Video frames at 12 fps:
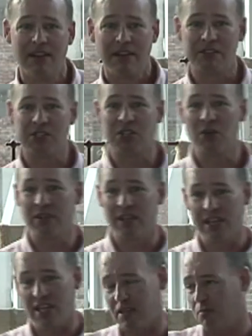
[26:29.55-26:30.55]
so that
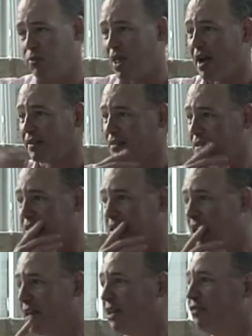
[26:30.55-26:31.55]
he could block the sun.